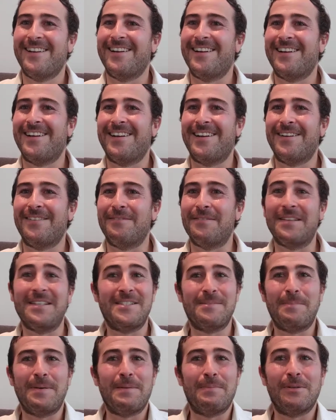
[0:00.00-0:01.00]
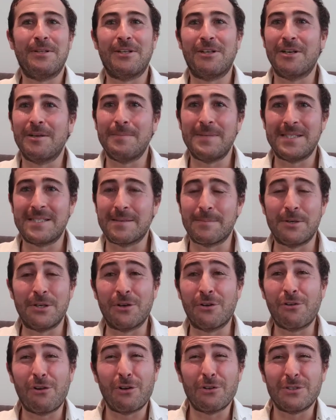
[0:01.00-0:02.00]
Um, these are people that are going to be some of
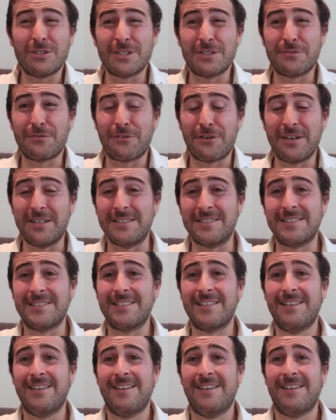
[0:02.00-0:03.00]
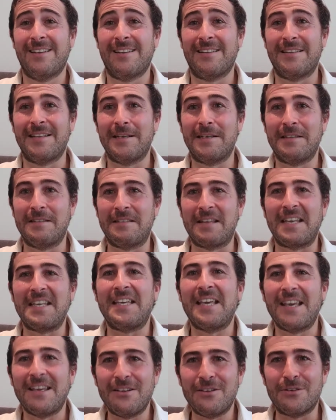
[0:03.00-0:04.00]
your closest friends. They they
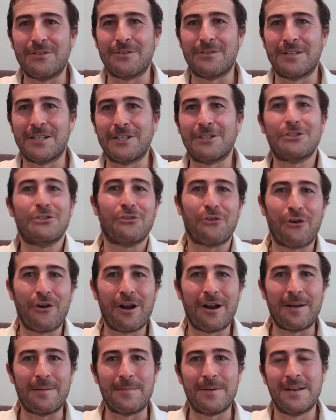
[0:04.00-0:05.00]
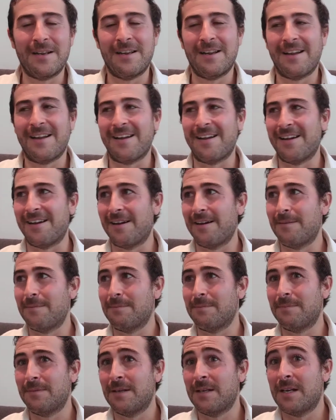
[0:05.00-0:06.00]
get you. They're your tribe.
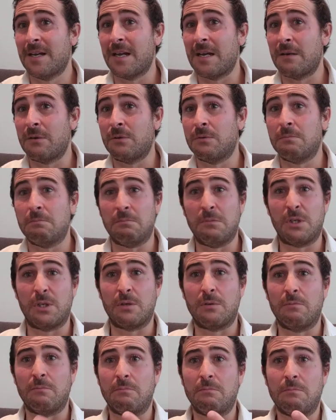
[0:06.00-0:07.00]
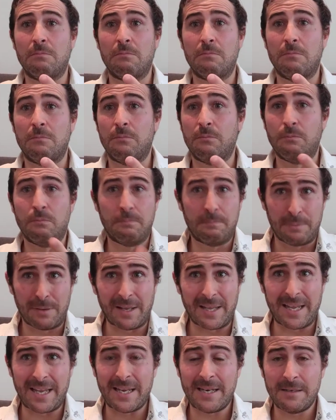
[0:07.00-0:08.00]
Um, you can
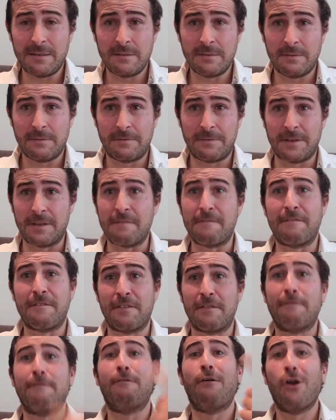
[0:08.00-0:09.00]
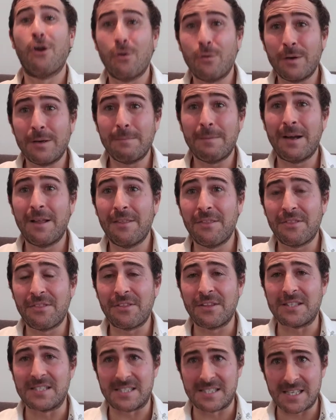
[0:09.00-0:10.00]
plan for, for the following month
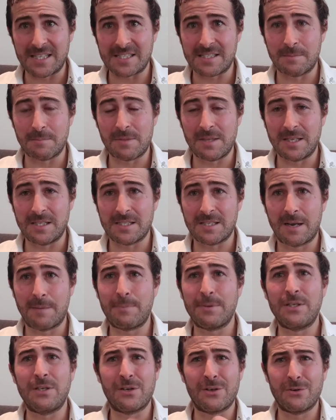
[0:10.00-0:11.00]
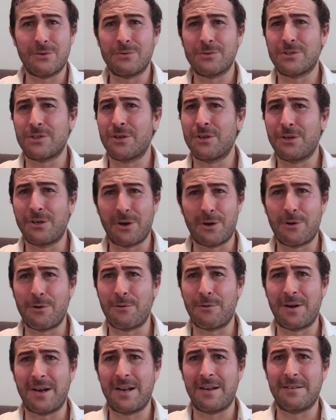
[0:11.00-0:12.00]
and set some things up, and you can also go
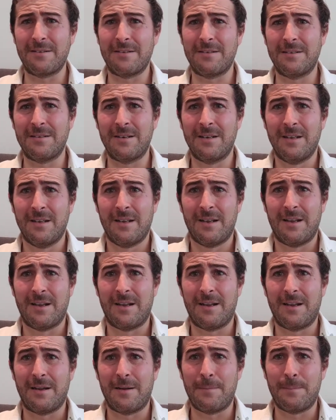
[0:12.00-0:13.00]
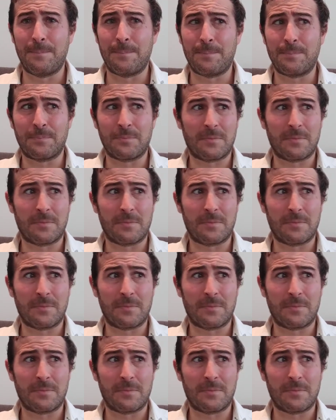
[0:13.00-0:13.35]
around and um,